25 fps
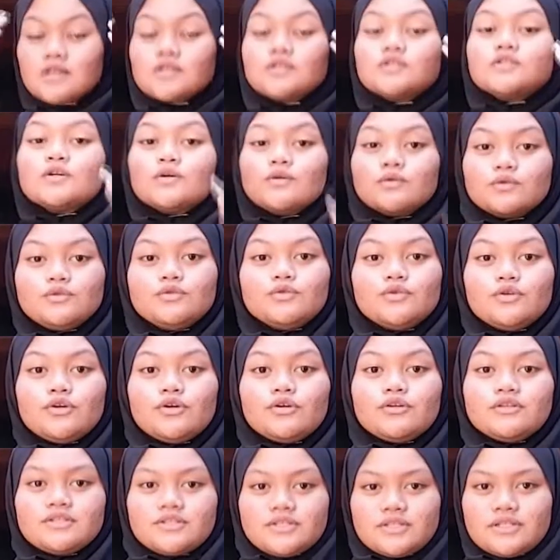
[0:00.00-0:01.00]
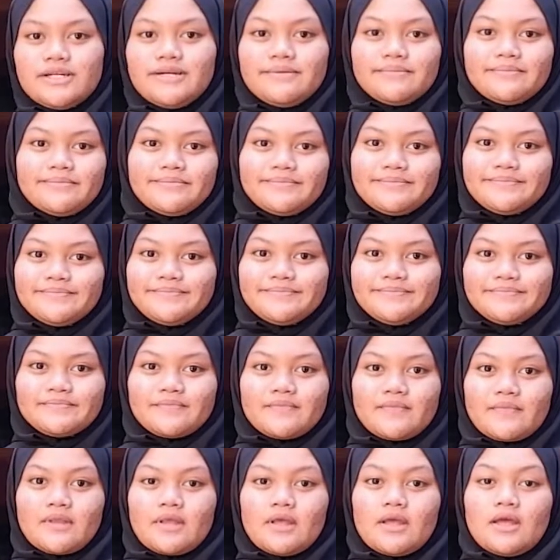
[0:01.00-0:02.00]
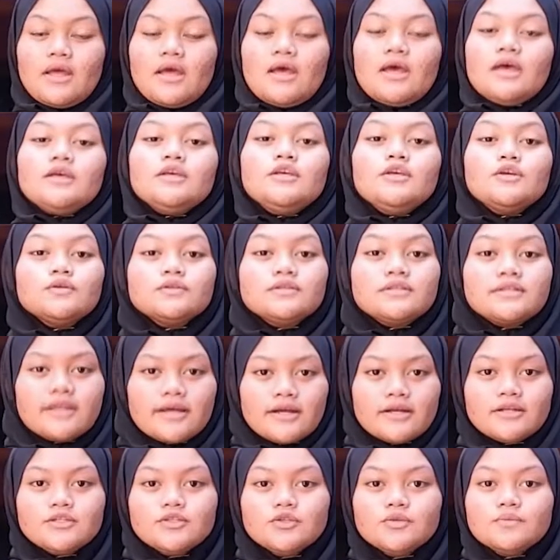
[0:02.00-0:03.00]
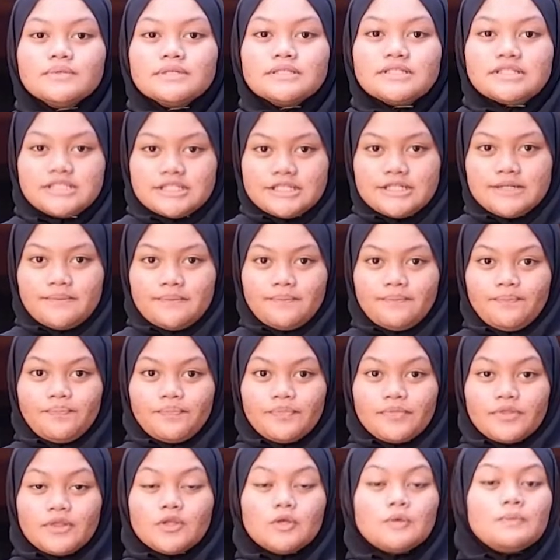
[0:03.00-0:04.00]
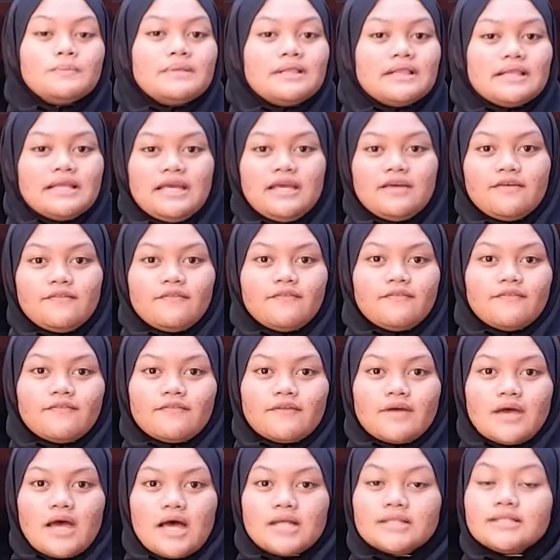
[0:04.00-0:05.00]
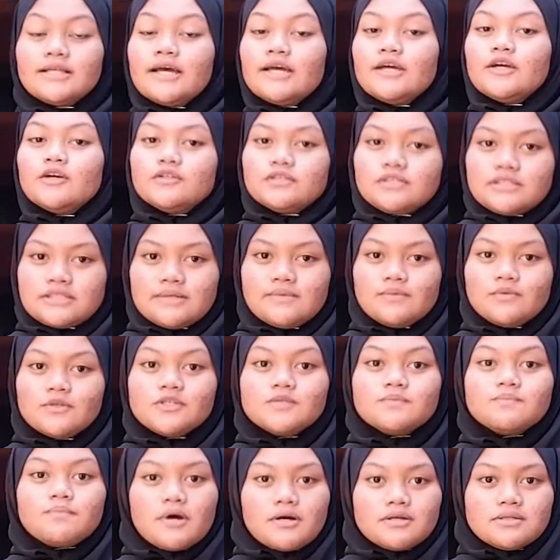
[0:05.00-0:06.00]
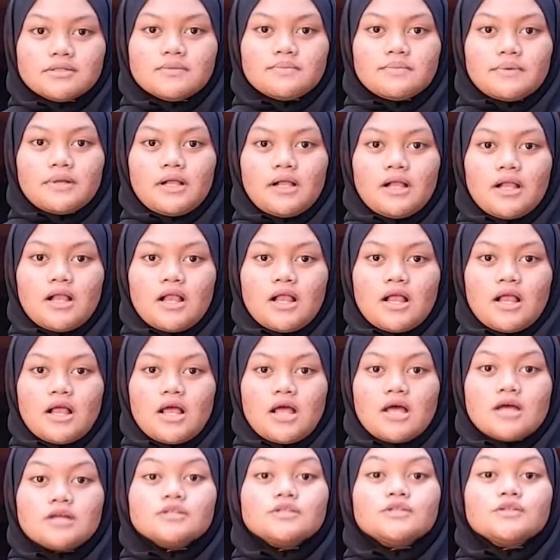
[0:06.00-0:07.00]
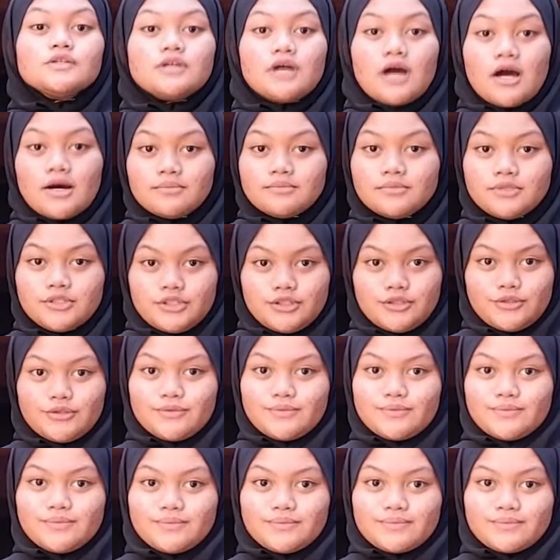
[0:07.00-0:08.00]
So do your dream. You dare to be dream, to believe that your dream is possible to come true.